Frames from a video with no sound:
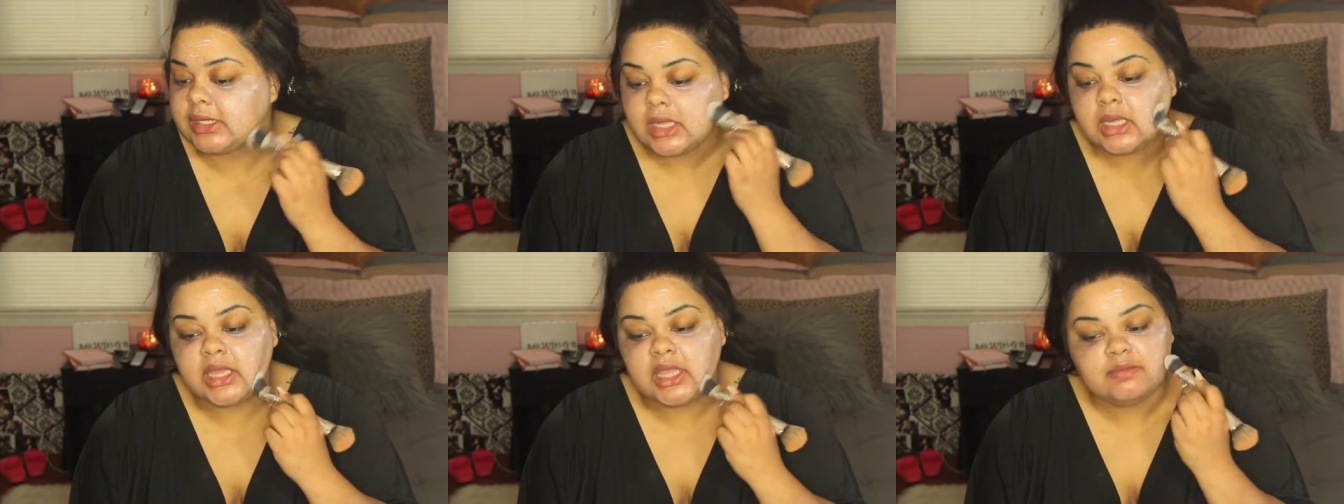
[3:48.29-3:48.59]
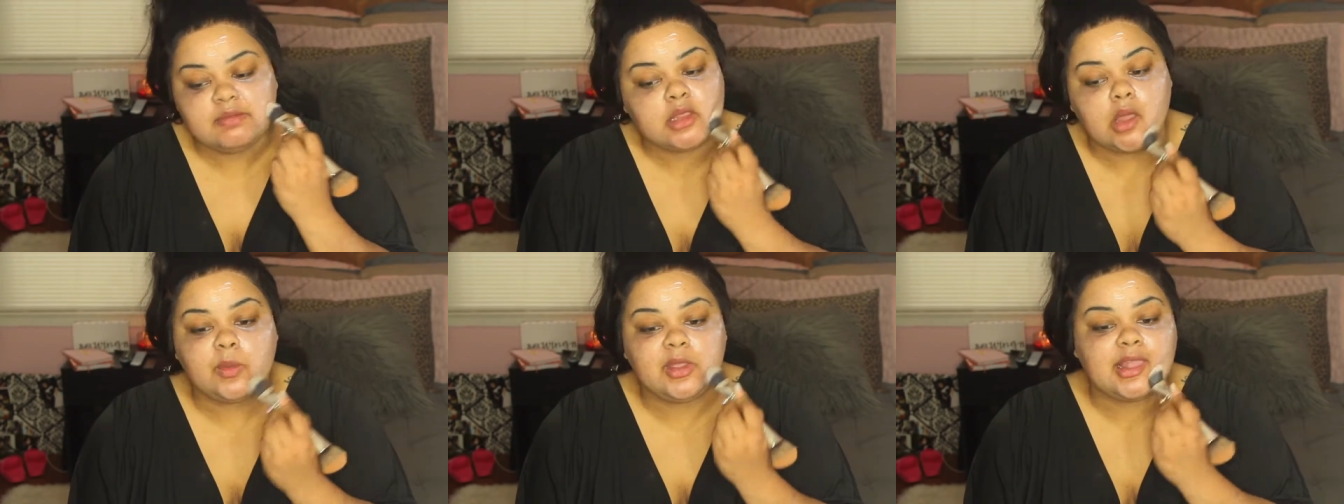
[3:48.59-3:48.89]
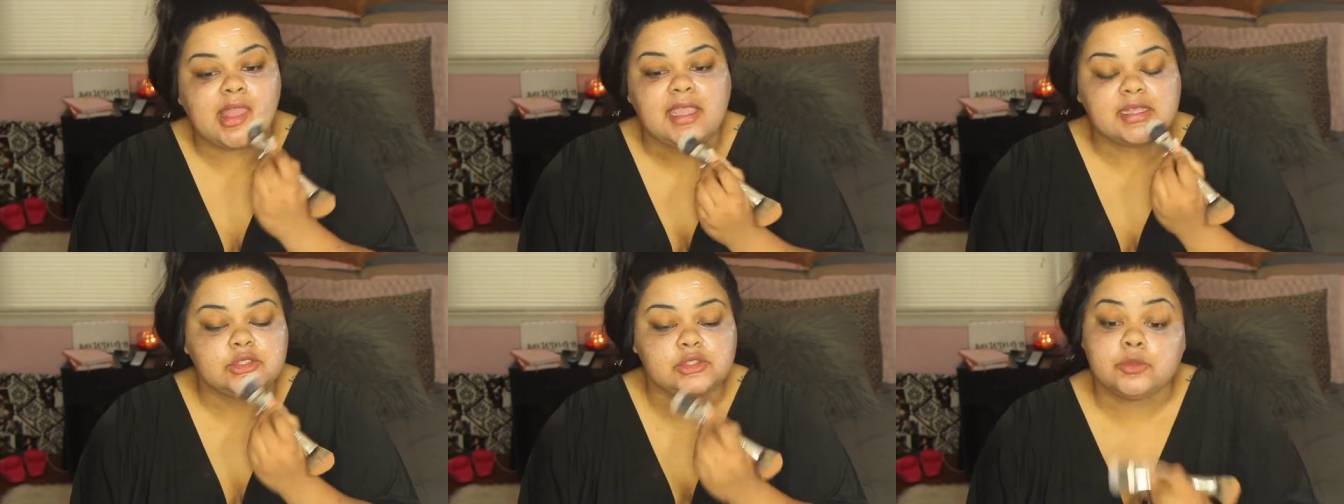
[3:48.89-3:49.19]
adds
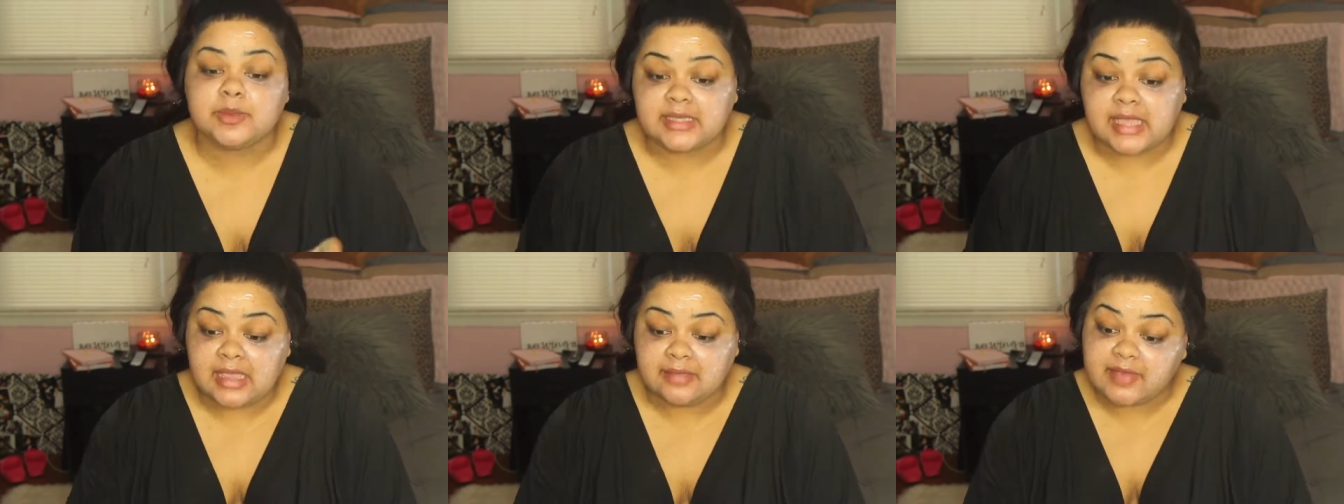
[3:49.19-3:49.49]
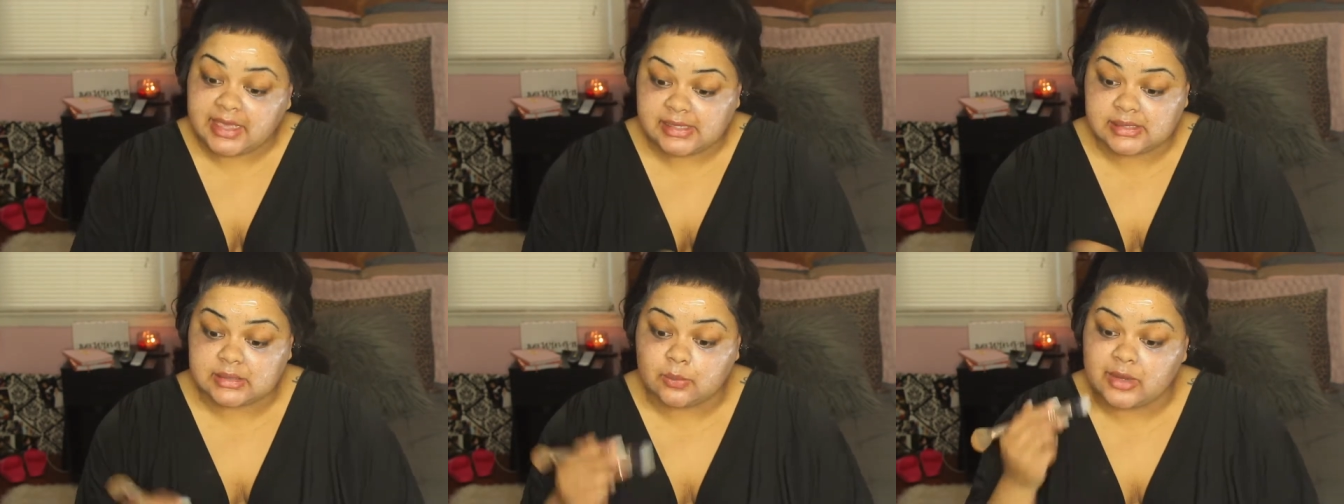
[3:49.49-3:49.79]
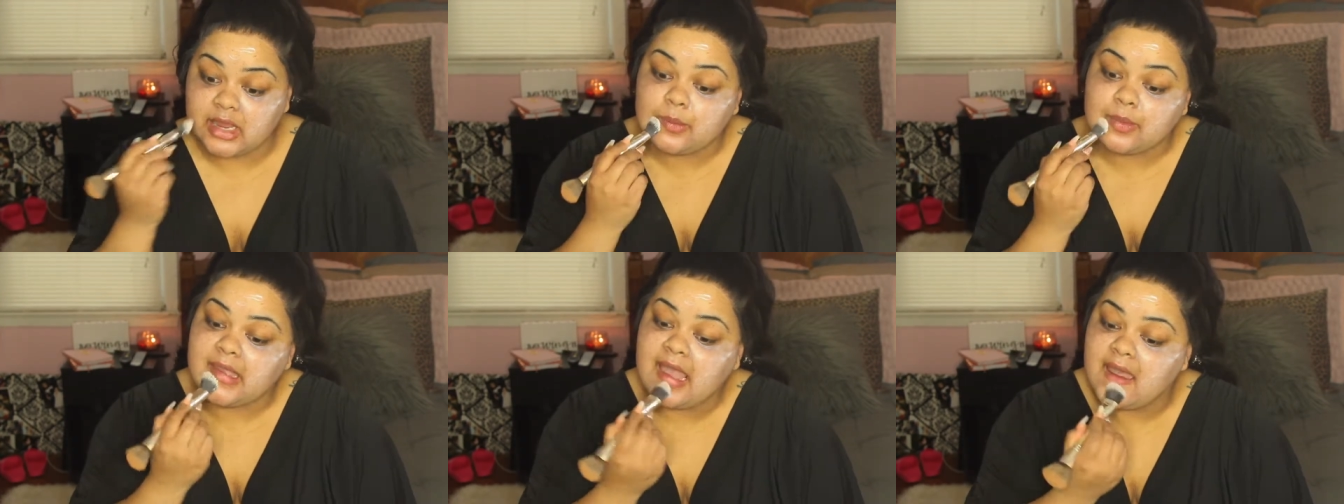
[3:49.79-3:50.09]
cakiness to
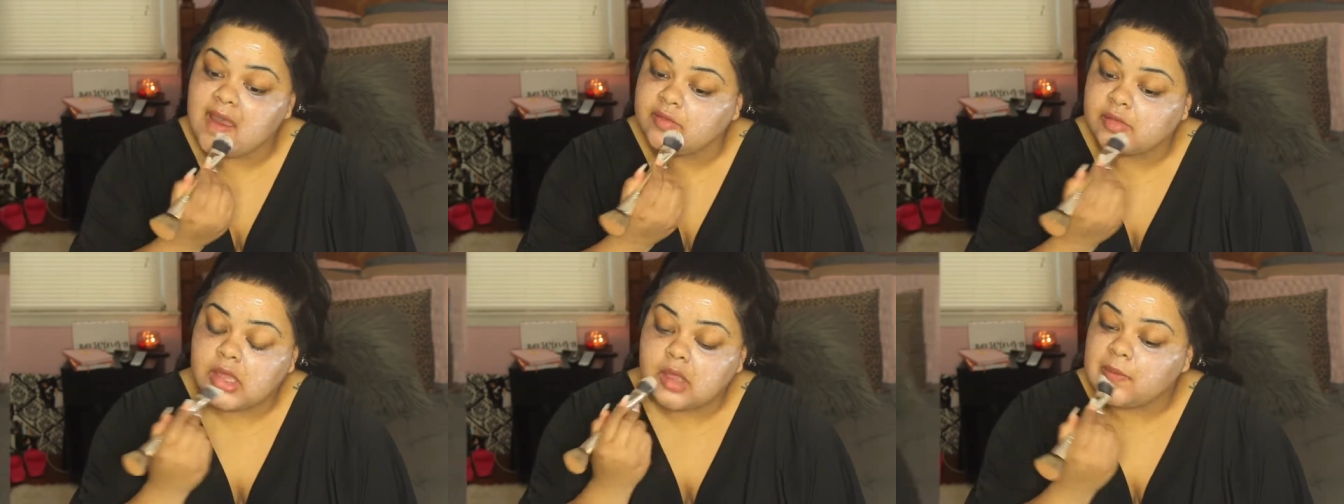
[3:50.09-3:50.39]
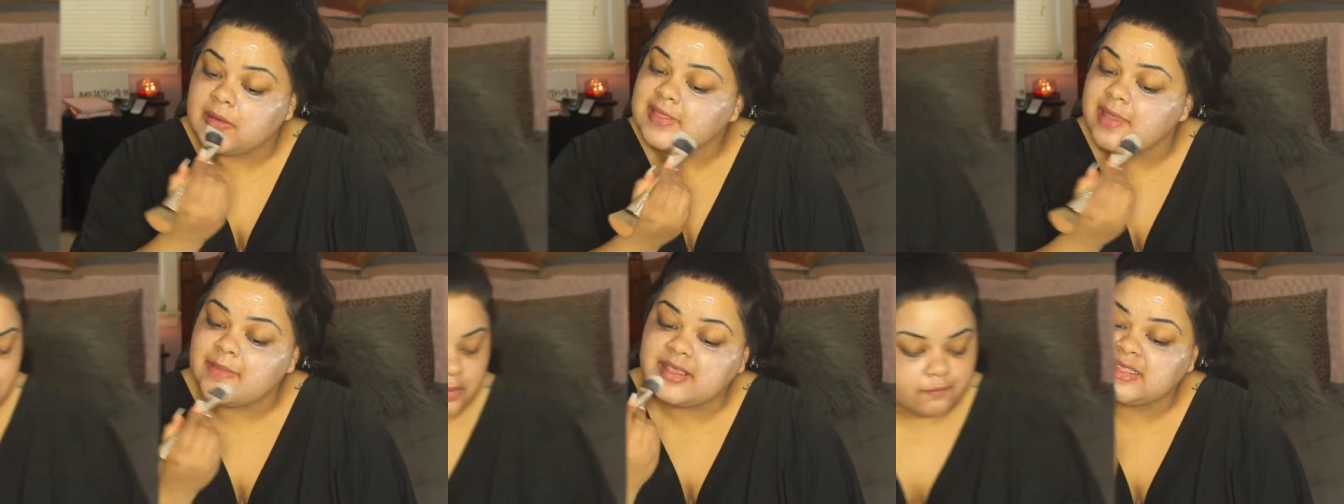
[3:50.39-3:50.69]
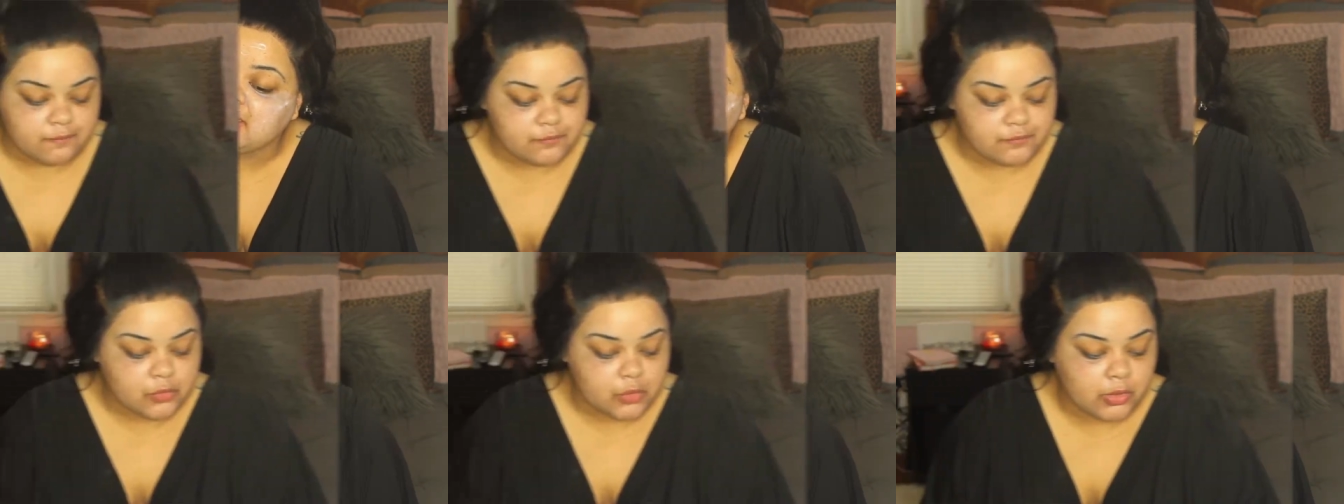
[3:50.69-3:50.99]
it.
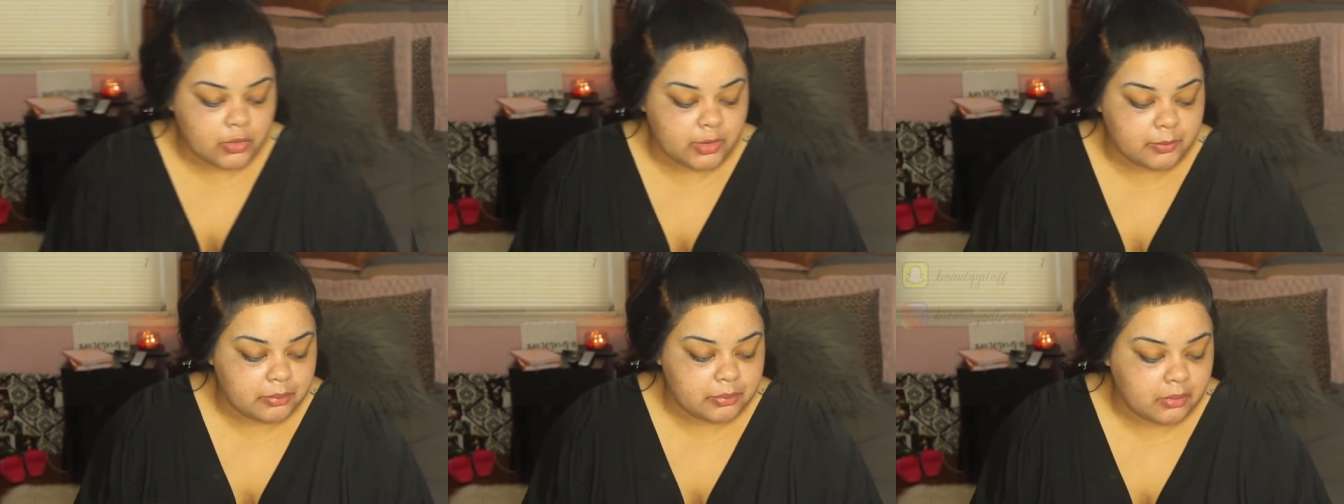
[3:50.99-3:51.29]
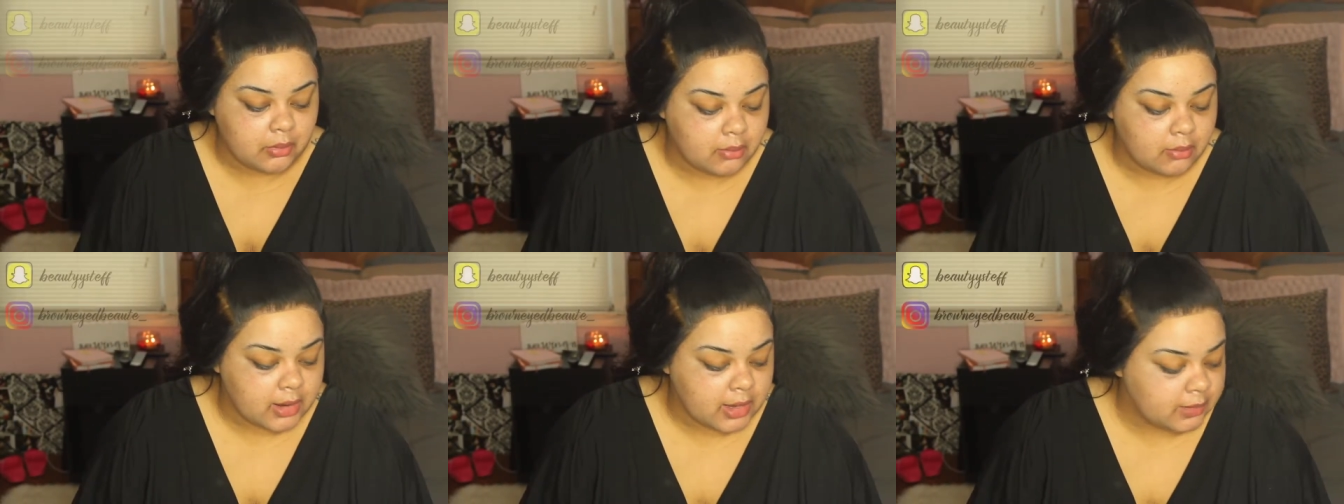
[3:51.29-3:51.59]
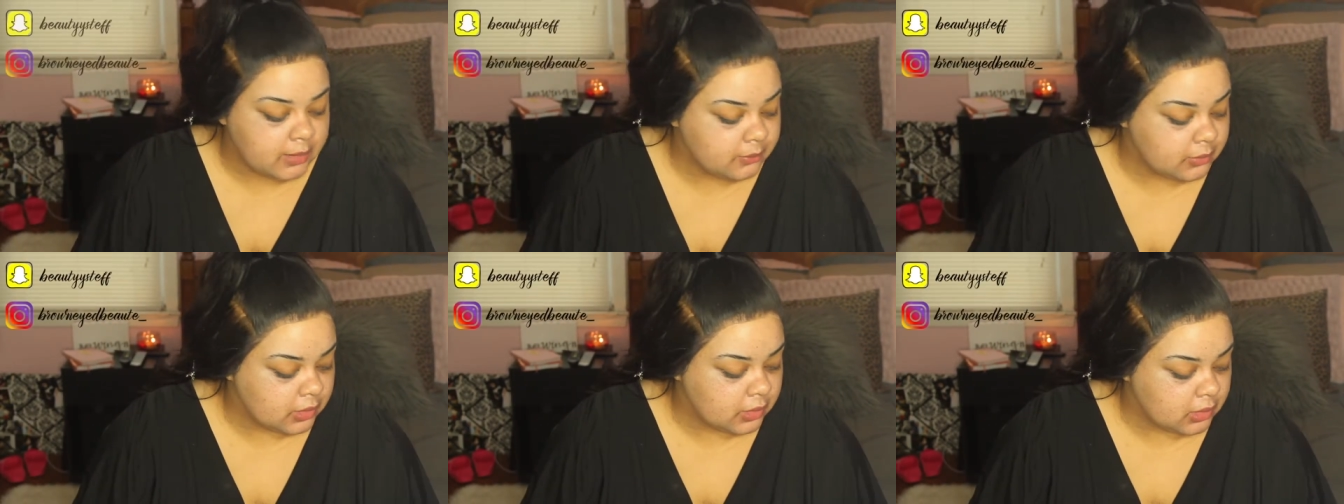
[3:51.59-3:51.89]
For
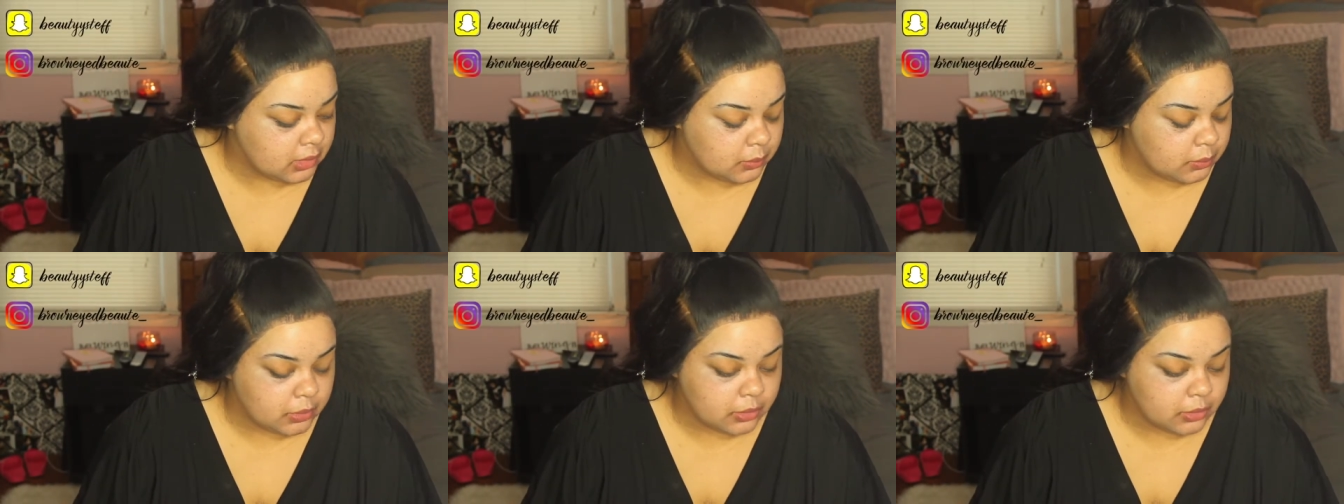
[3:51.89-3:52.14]
primer,